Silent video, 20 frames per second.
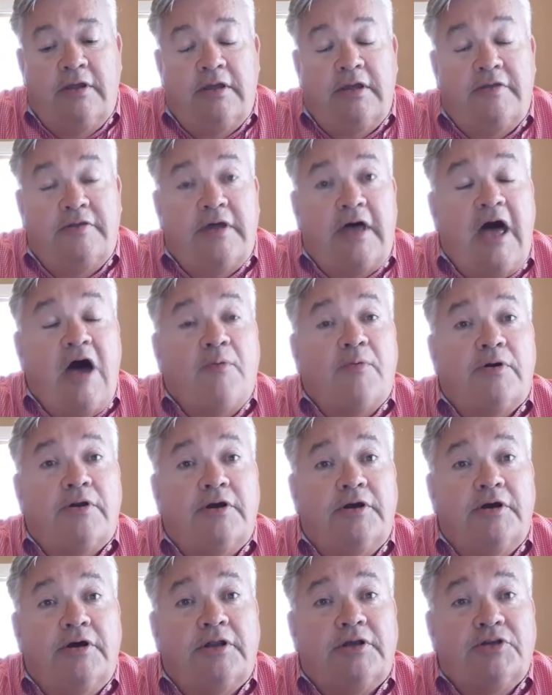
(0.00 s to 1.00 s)
And Albert
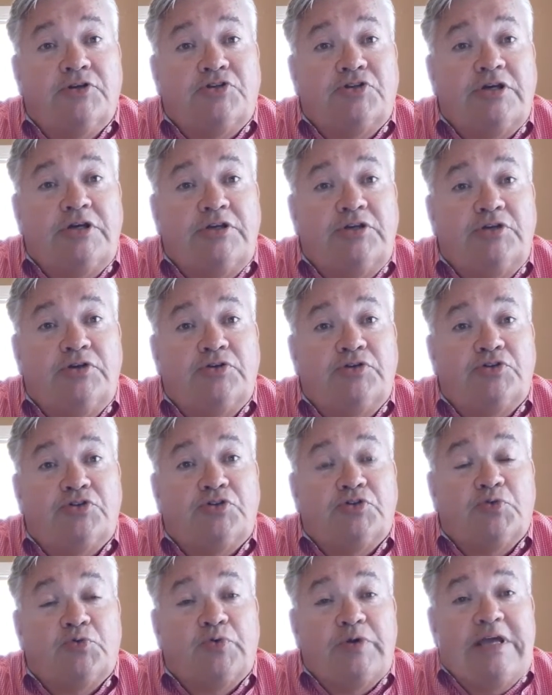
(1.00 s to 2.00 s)
Hunt continues
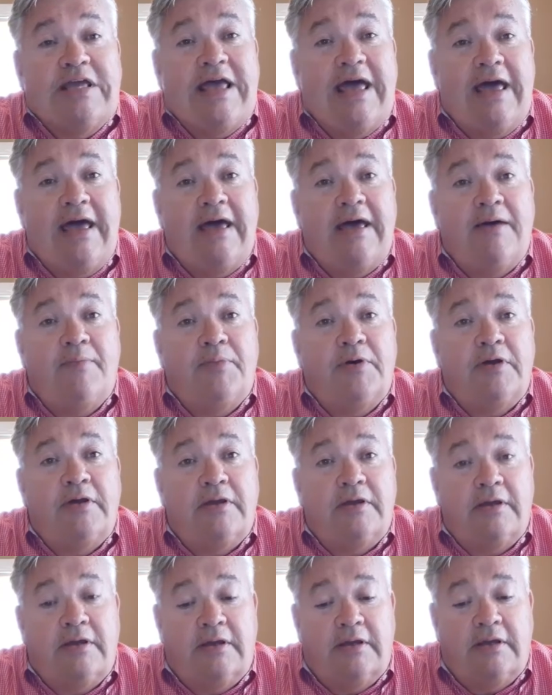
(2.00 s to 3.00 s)
to rehab
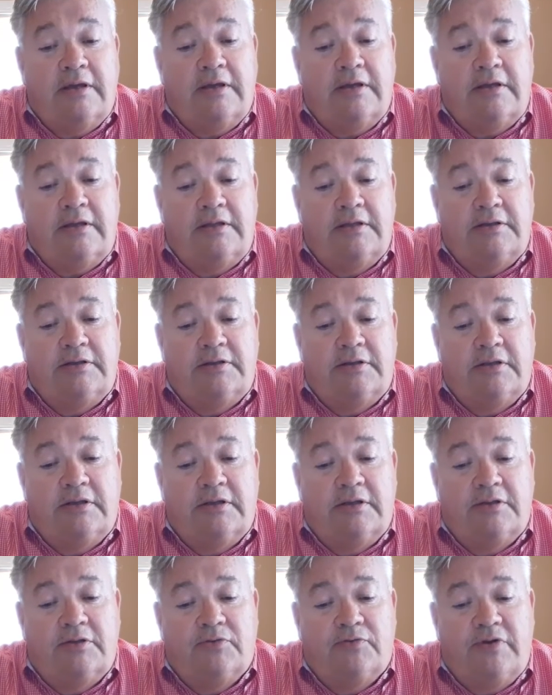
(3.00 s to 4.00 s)
uh, in
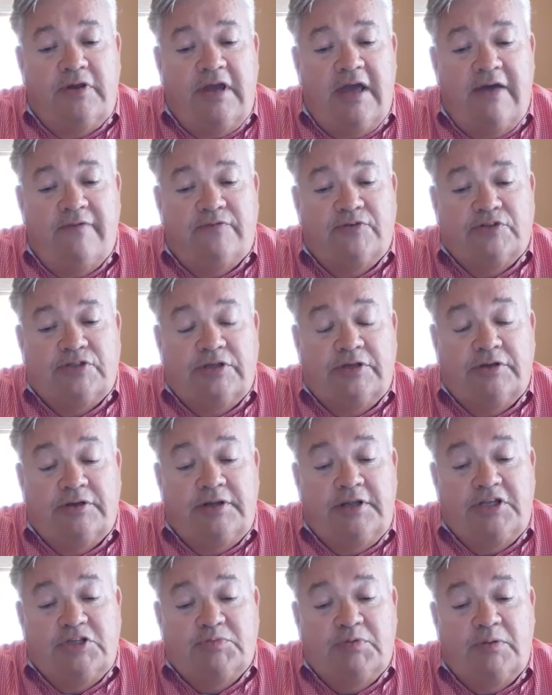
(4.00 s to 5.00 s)
the, the, rehab
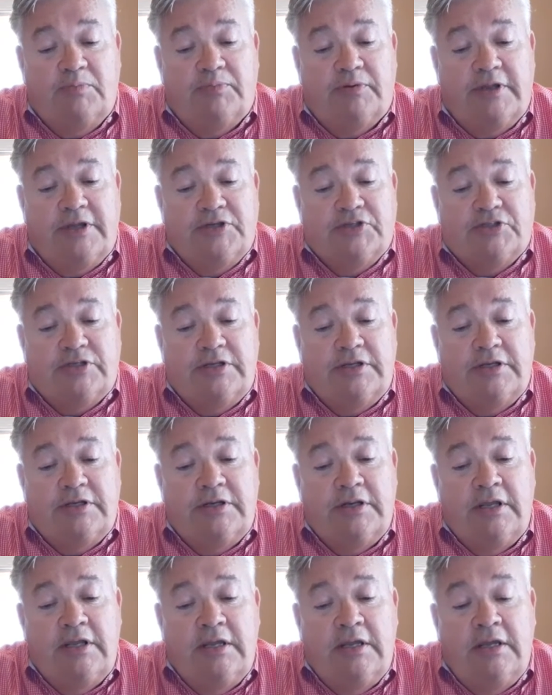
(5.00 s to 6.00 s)
facility he's been placed
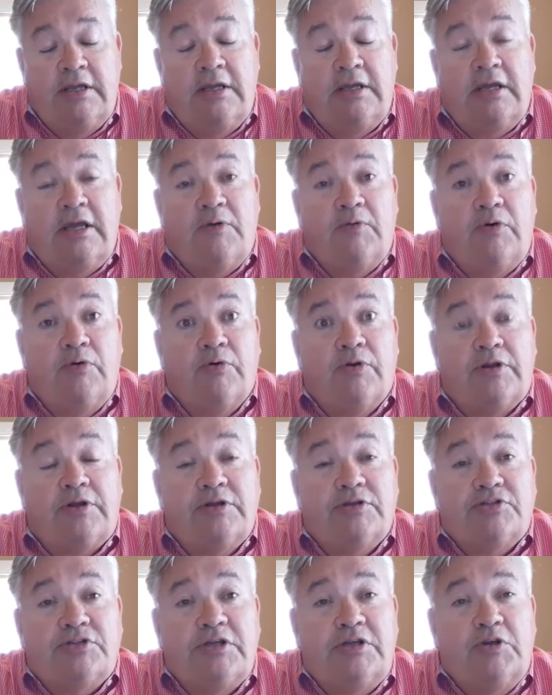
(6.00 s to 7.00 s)
in. And we want to
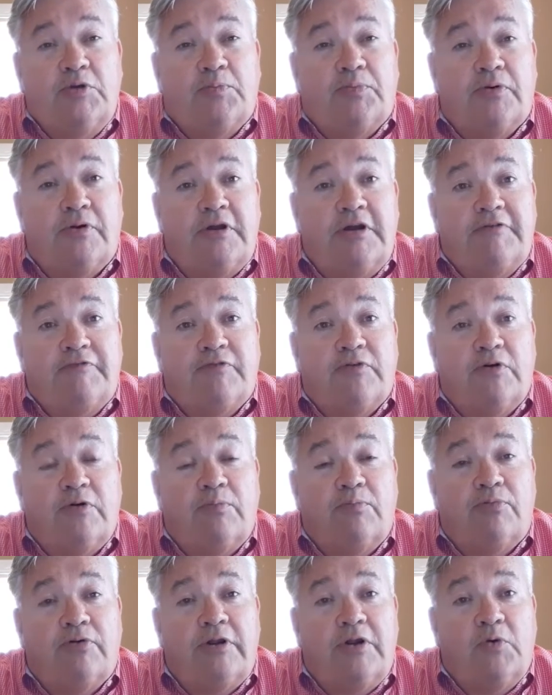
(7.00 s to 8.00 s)
continue praying for
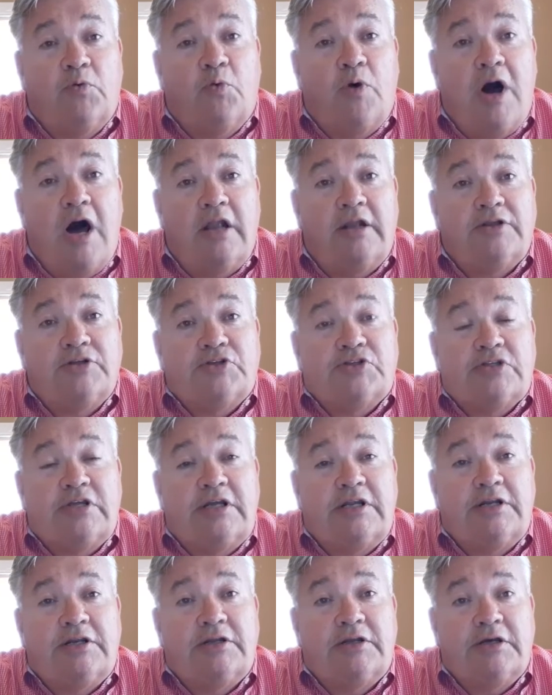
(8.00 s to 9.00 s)
Brent Wallace
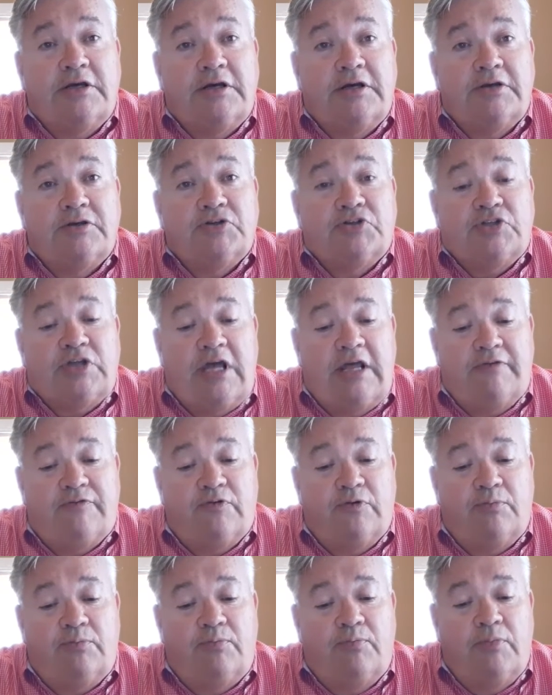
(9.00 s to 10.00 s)
and uh,
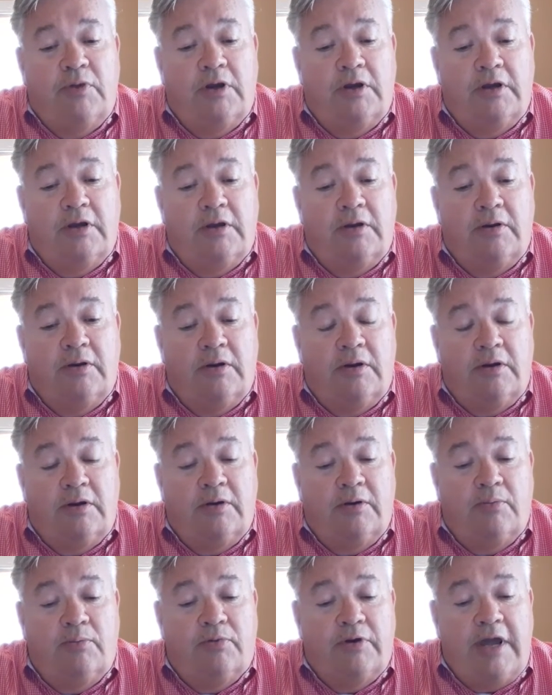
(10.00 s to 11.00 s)
Sanford uh,
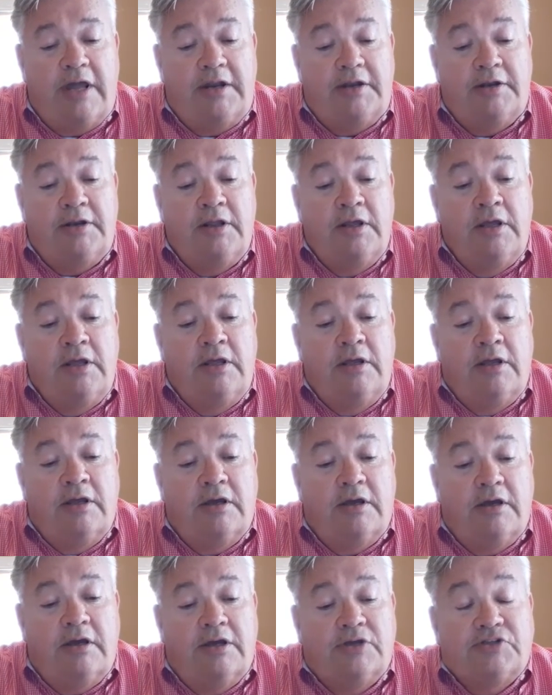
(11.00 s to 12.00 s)
Brandon
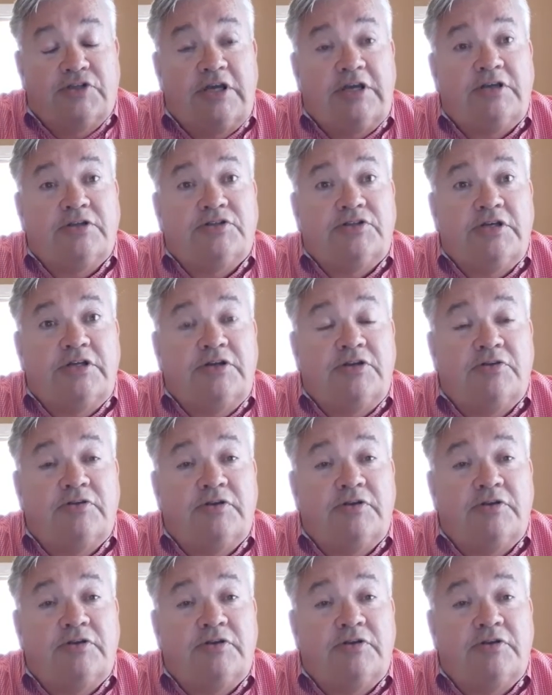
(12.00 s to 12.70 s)
uh, as they continue